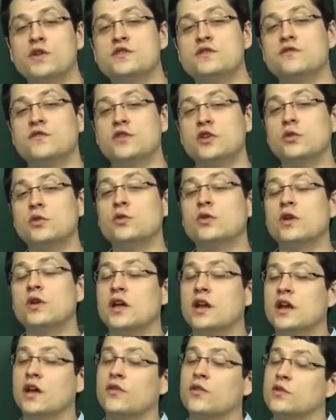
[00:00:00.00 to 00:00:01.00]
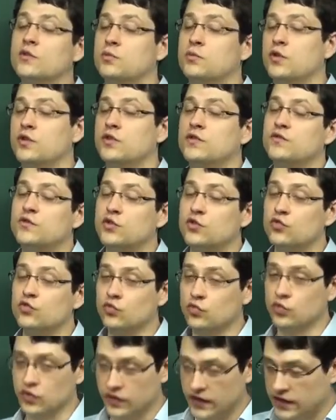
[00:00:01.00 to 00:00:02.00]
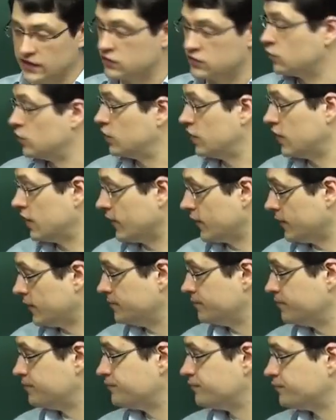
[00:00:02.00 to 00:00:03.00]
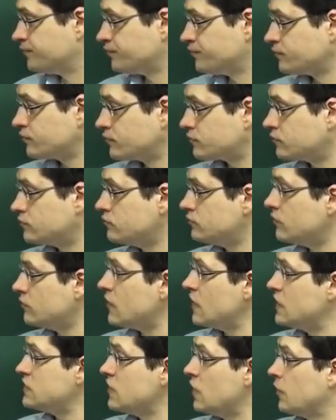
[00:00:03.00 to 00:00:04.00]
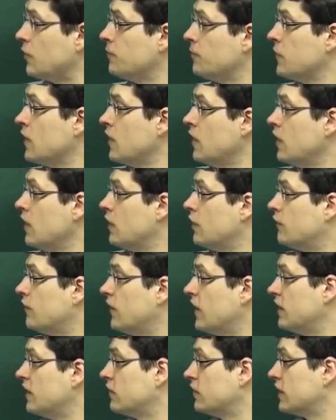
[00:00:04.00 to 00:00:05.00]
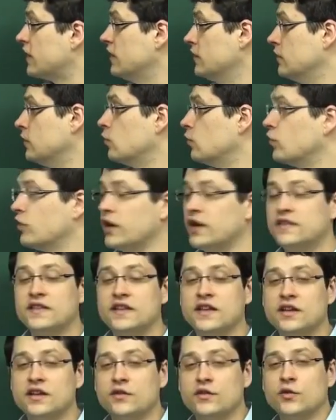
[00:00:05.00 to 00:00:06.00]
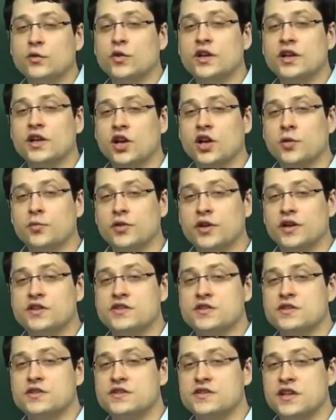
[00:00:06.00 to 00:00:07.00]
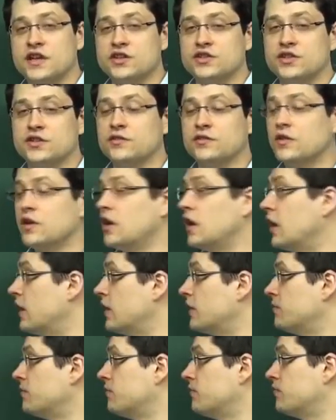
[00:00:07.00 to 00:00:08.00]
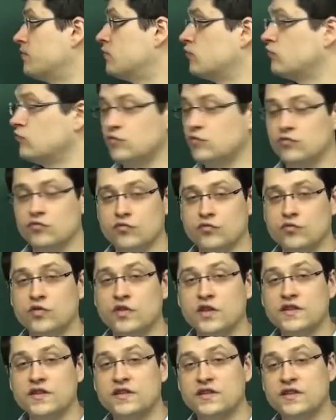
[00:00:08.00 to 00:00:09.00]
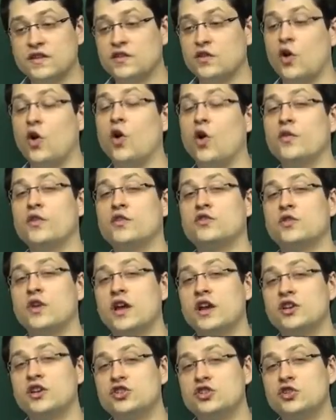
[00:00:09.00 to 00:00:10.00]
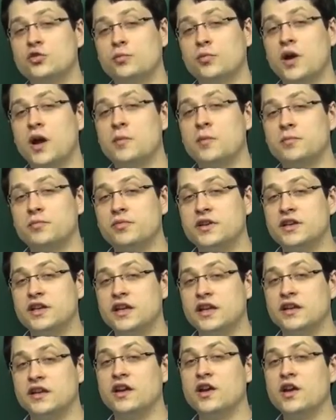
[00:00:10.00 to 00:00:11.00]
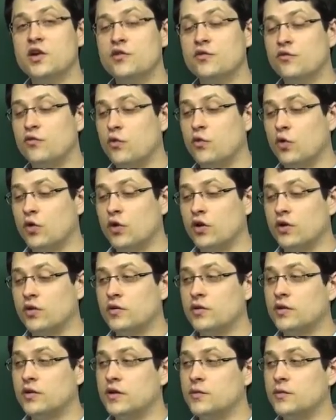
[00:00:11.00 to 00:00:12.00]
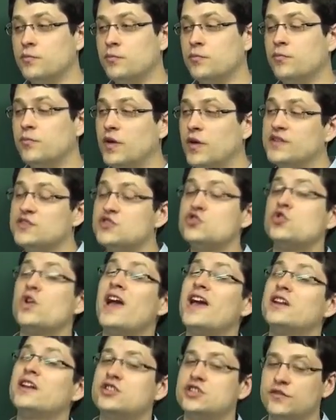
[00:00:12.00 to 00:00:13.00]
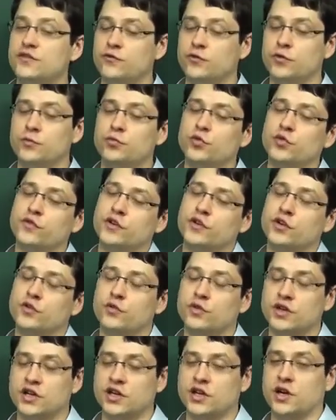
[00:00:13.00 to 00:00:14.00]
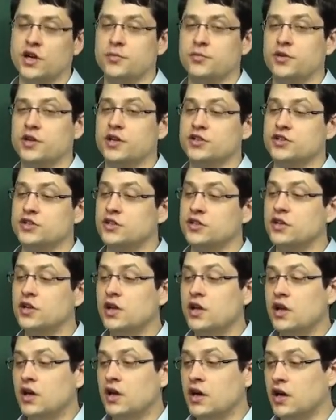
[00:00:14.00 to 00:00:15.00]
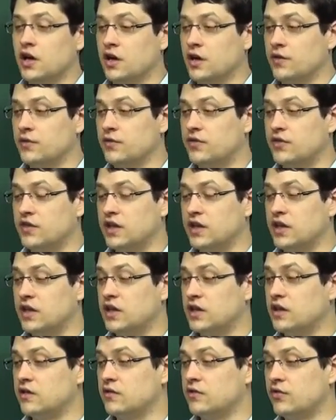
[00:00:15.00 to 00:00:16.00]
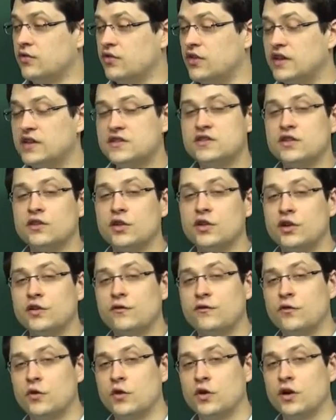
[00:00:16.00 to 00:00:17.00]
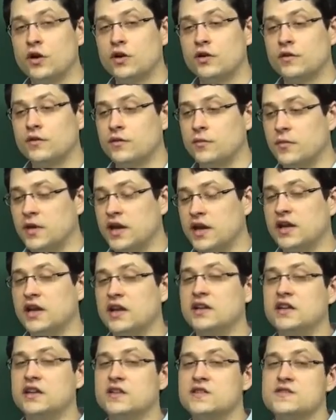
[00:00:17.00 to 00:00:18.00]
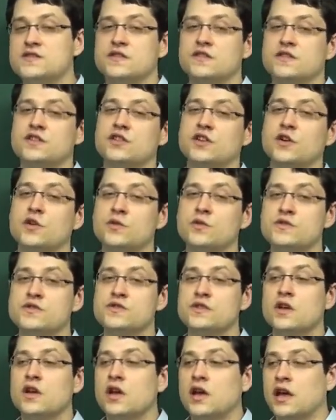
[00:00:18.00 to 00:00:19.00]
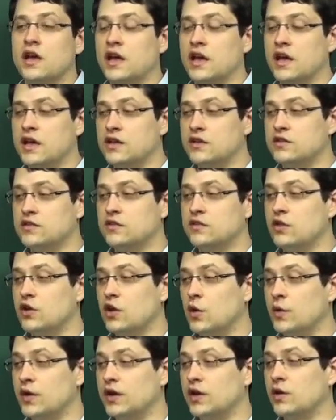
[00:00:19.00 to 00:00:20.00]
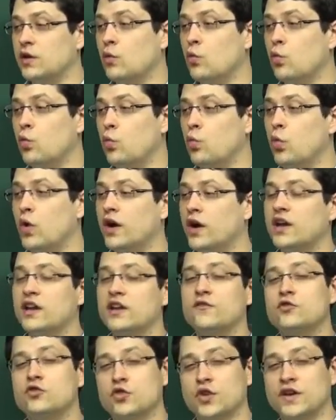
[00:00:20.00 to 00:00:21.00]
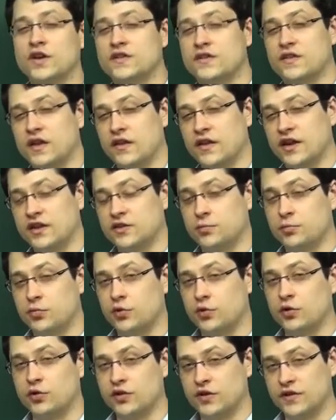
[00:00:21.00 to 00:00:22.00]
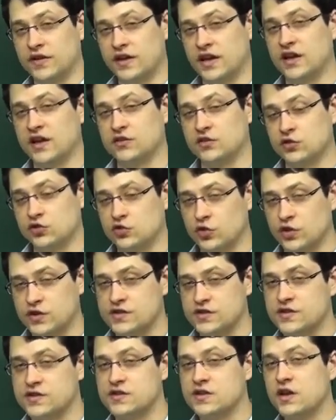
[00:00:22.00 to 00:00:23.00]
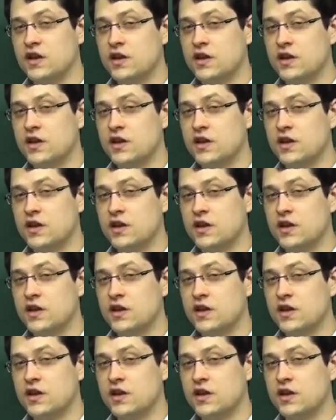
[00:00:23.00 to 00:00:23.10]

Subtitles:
of view, and how those points of view relate to one another. So, finally, we're at the end of the reading comprehension section. This is all the strategy you'll probably need for a strategy for improving your reading comprehension. The things to look for, the main ideas and the tones, and knowing what kind of tricks they like to pull in the answer choices,